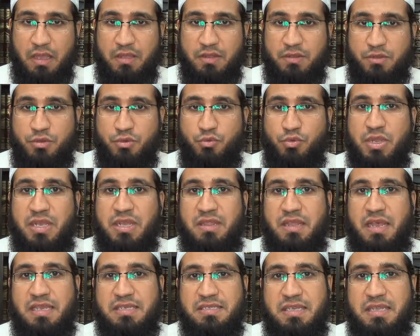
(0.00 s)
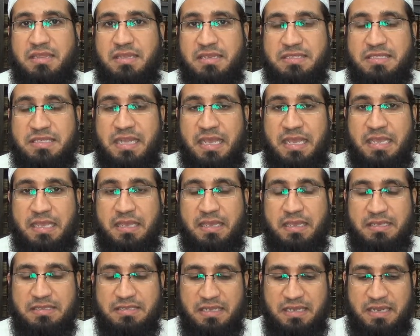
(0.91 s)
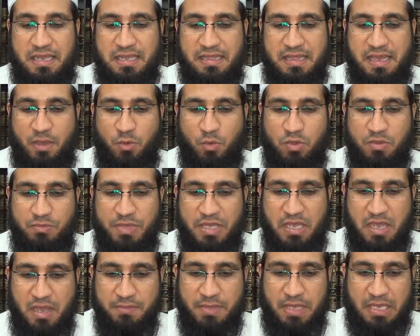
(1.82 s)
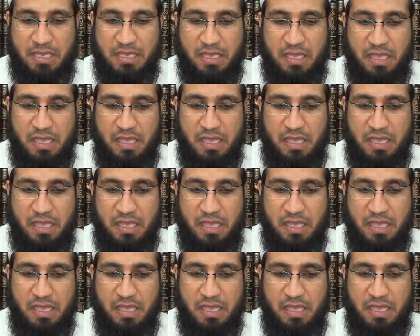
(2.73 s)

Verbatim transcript: to realize that this day is a day that will be coming.